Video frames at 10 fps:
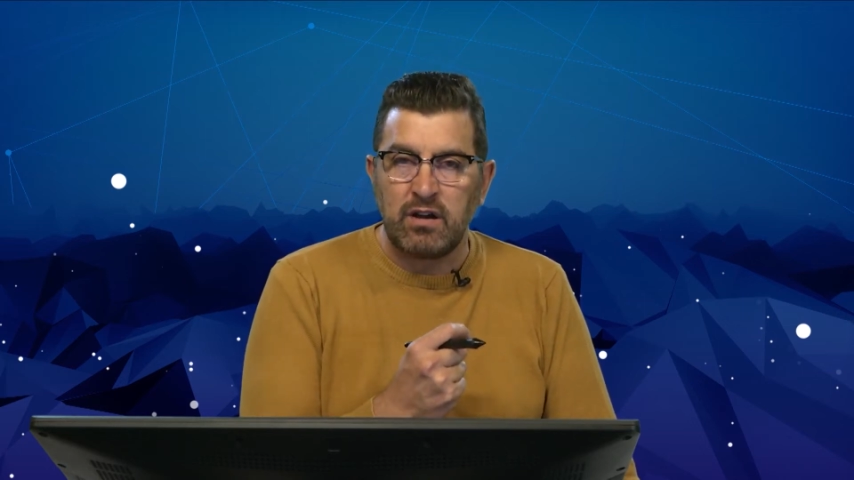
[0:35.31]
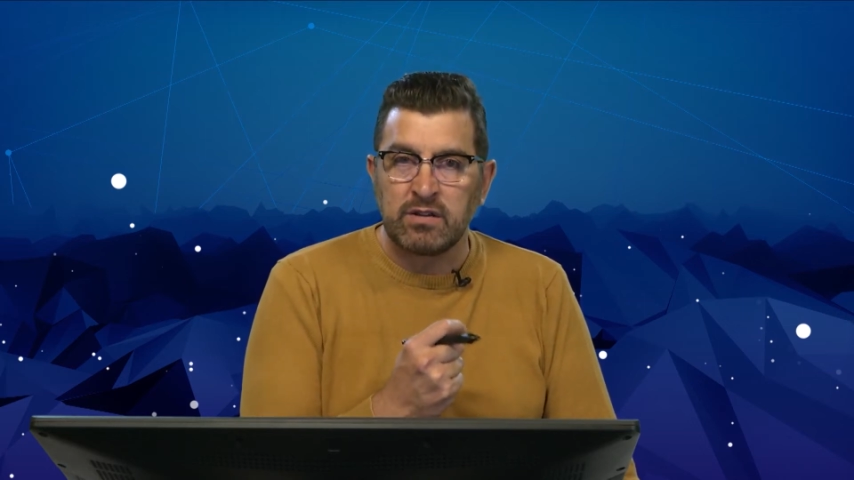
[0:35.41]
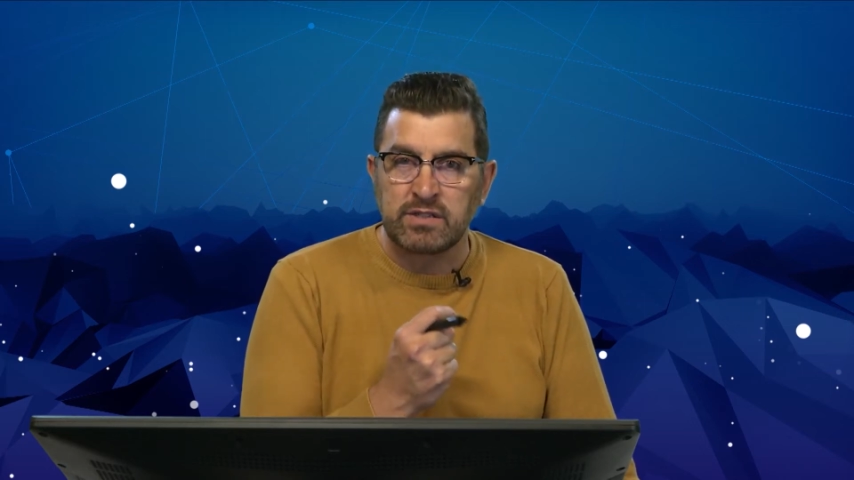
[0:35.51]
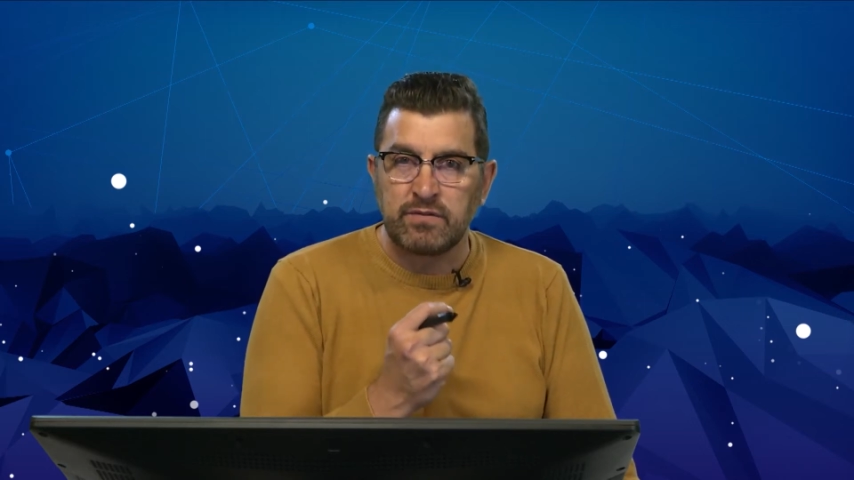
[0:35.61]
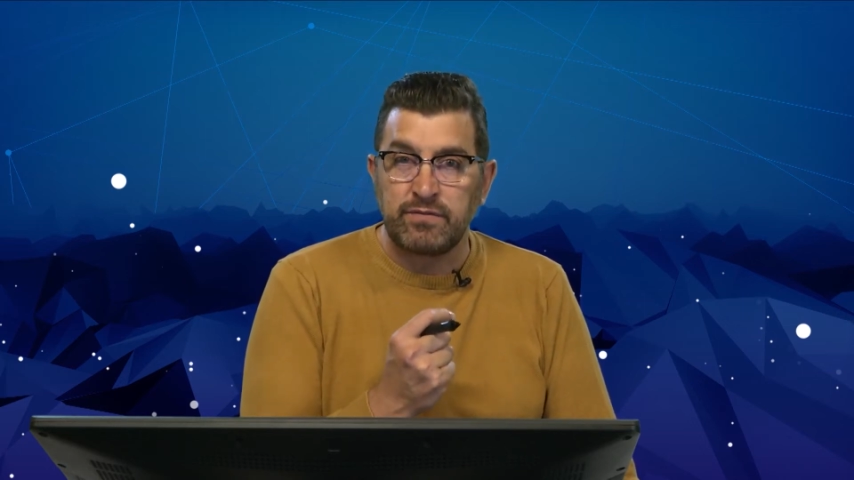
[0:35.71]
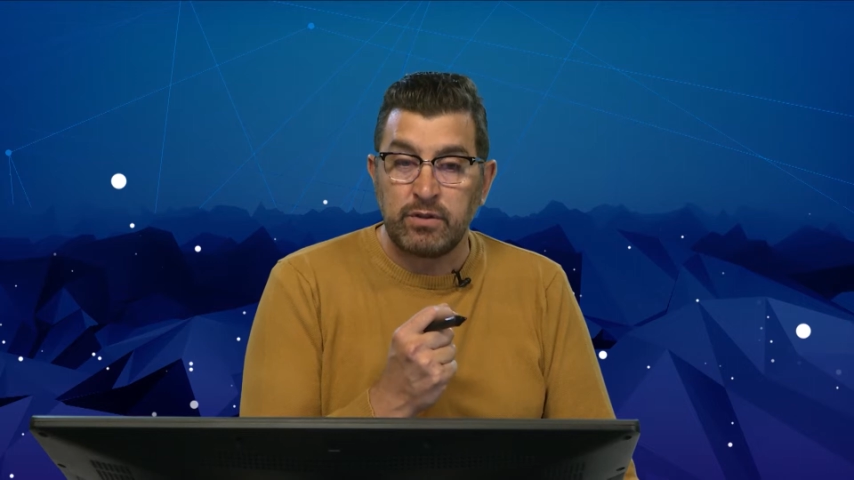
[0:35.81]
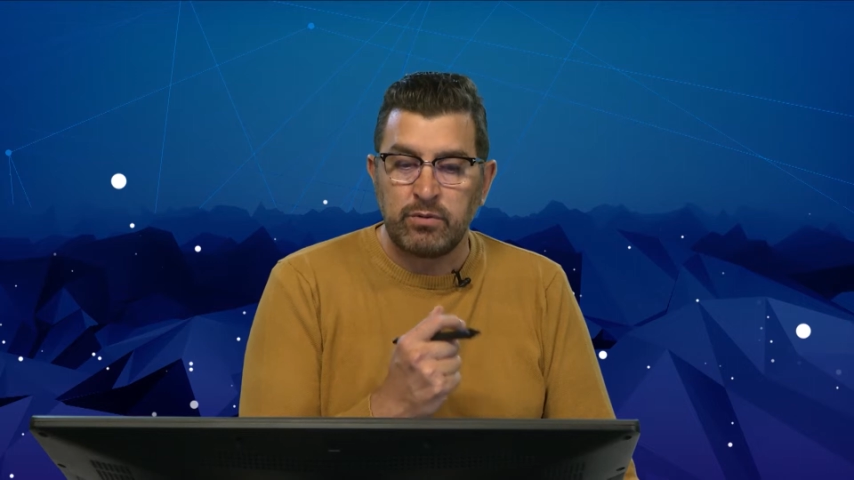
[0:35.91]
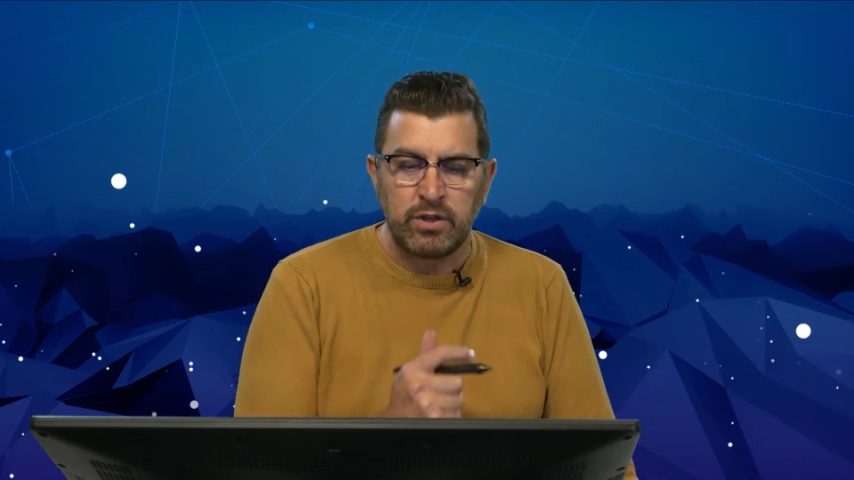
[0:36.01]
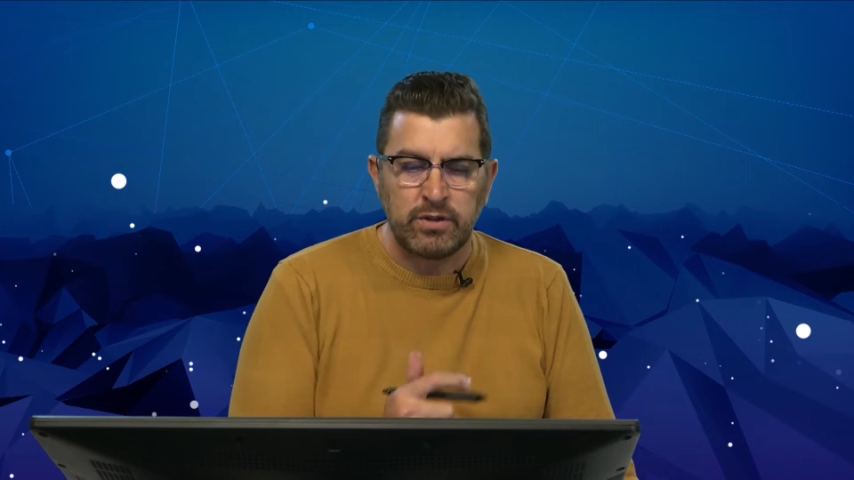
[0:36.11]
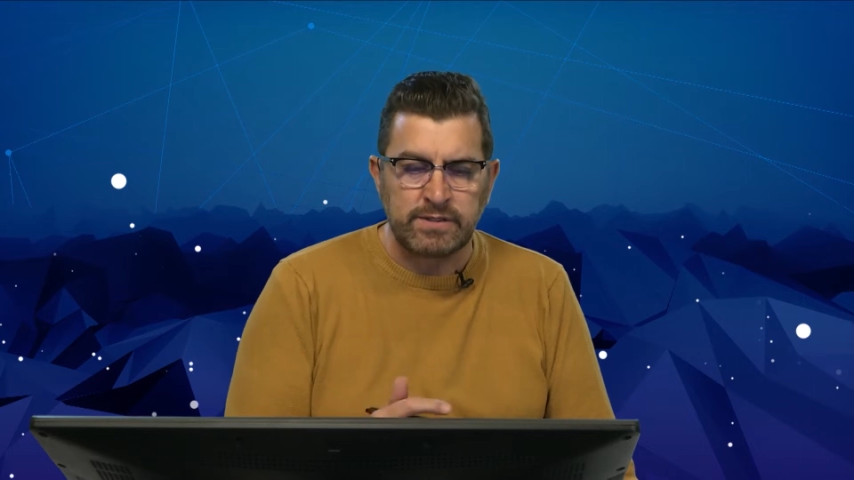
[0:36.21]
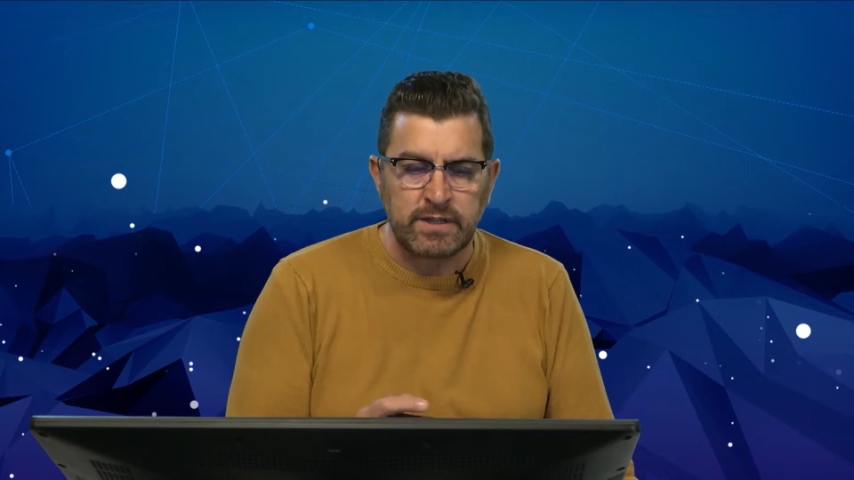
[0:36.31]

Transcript: asked a few years